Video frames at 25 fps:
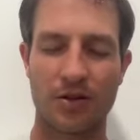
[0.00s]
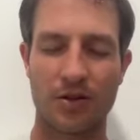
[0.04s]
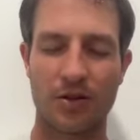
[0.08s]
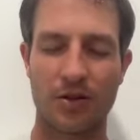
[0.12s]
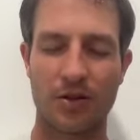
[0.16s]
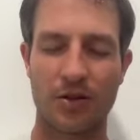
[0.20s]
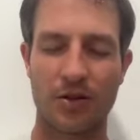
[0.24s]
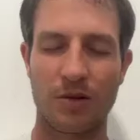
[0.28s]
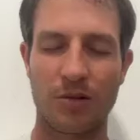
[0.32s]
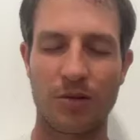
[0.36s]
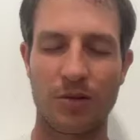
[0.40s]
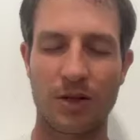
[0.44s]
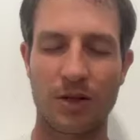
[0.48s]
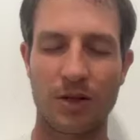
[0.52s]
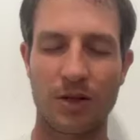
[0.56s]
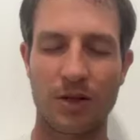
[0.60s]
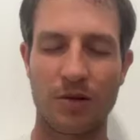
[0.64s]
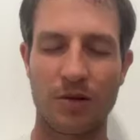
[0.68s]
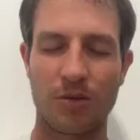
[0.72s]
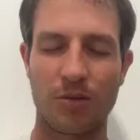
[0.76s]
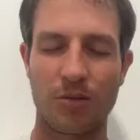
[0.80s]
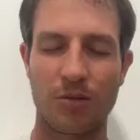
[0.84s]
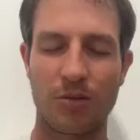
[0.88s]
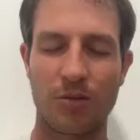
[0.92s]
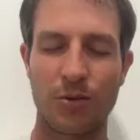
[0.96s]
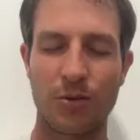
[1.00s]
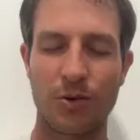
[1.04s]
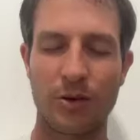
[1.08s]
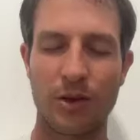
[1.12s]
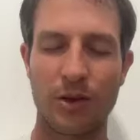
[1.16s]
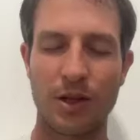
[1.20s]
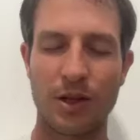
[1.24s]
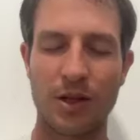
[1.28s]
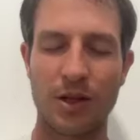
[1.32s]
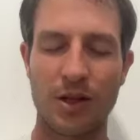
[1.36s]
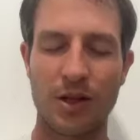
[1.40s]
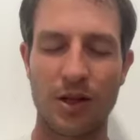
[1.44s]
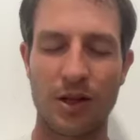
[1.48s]
So I'm gonna
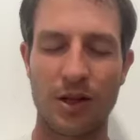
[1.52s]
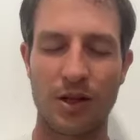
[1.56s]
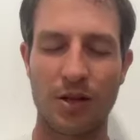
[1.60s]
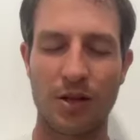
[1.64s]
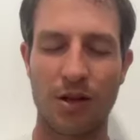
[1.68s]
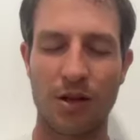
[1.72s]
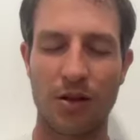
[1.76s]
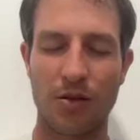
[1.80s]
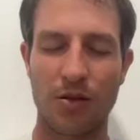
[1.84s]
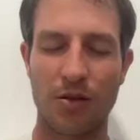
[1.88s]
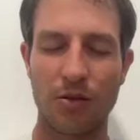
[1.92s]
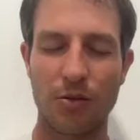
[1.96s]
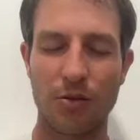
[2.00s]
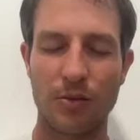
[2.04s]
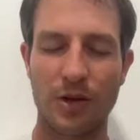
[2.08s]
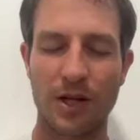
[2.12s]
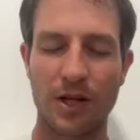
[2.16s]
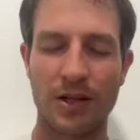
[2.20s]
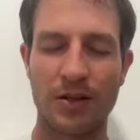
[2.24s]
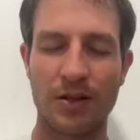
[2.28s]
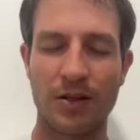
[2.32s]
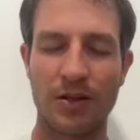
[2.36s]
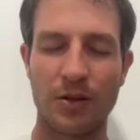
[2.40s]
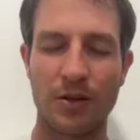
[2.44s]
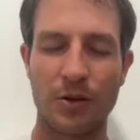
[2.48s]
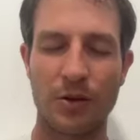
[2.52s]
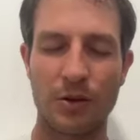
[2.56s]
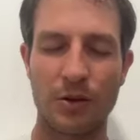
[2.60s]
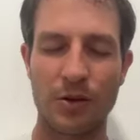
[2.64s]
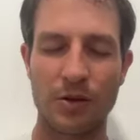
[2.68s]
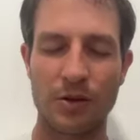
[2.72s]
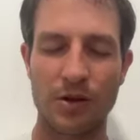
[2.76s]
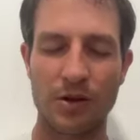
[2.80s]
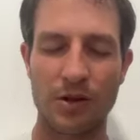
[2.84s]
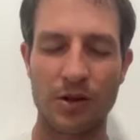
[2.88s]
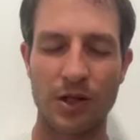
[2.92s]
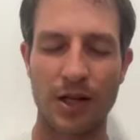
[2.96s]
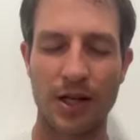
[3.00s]
breathe in through my
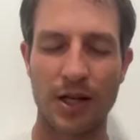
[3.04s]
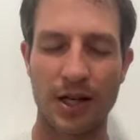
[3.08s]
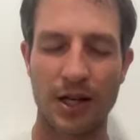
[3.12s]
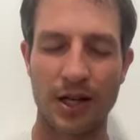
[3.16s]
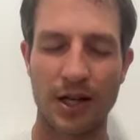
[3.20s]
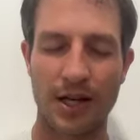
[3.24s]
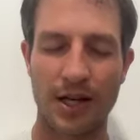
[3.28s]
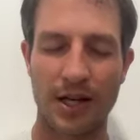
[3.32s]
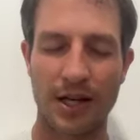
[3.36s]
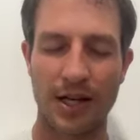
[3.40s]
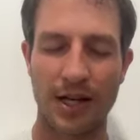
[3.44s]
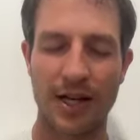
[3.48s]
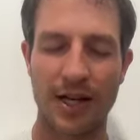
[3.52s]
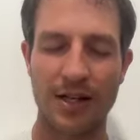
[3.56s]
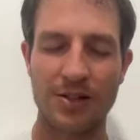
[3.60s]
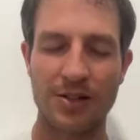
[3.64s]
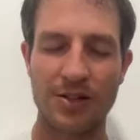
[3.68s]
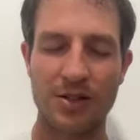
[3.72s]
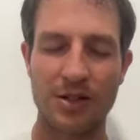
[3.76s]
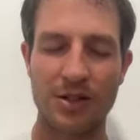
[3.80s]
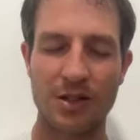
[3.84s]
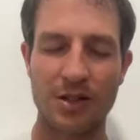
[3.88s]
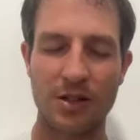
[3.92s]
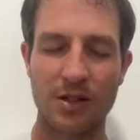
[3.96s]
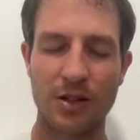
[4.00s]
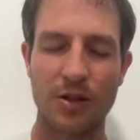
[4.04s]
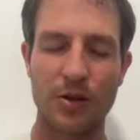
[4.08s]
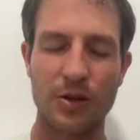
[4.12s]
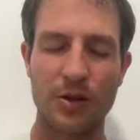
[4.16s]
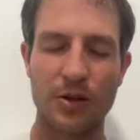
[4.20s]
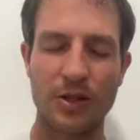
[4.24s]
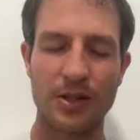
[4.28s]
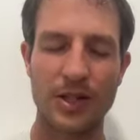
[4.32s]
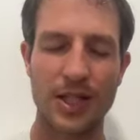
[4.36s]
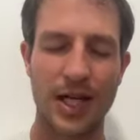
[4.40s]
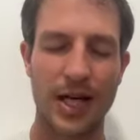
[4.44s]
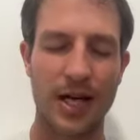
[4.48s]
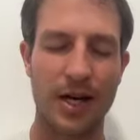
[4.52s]
nose and slow
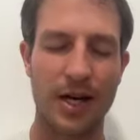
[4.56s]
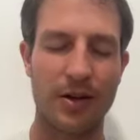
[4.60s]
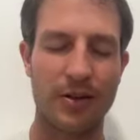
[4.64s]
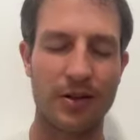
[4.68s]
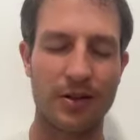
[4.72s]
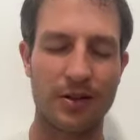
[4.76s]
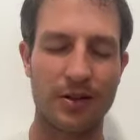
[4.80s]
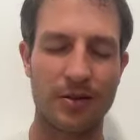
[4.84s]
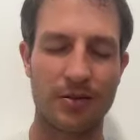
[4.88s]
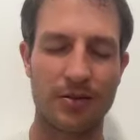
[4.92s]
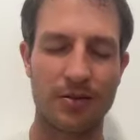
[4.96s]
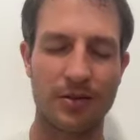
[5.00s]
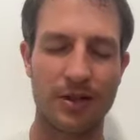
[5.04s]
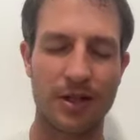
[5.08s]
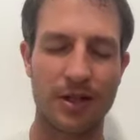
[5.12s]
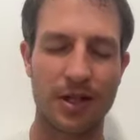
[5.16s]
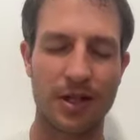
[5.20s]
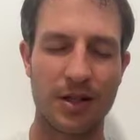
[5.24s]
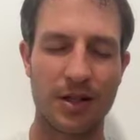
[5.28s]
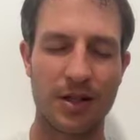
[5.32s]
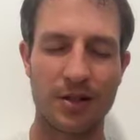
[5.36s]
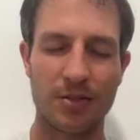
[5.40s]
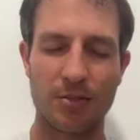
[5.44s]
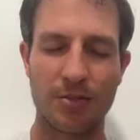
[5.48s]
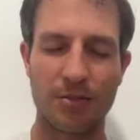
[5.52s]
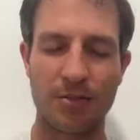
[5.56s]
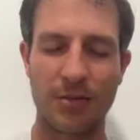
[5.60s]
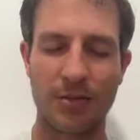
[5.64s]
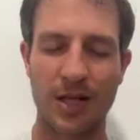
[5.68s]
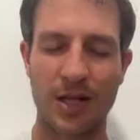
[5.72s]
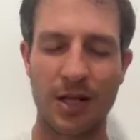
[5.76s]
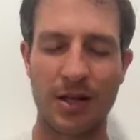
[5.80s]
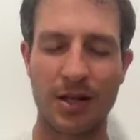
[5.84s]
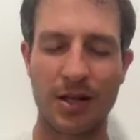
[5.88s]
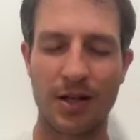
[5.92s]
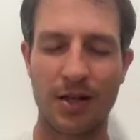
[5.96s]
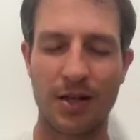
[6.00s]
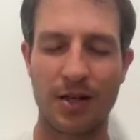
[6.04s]
it down. I'm not gonna
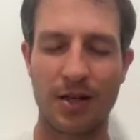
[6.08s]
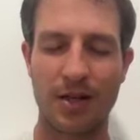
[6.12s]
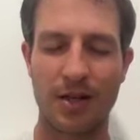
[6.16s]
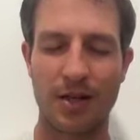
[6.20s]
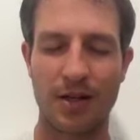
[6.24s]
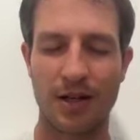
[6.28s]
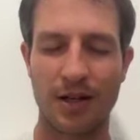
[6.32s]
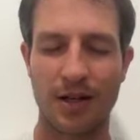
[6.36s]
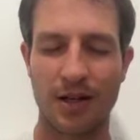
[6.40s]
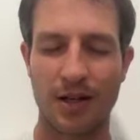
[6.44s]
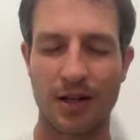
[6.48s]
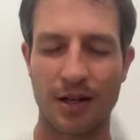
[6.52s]
make it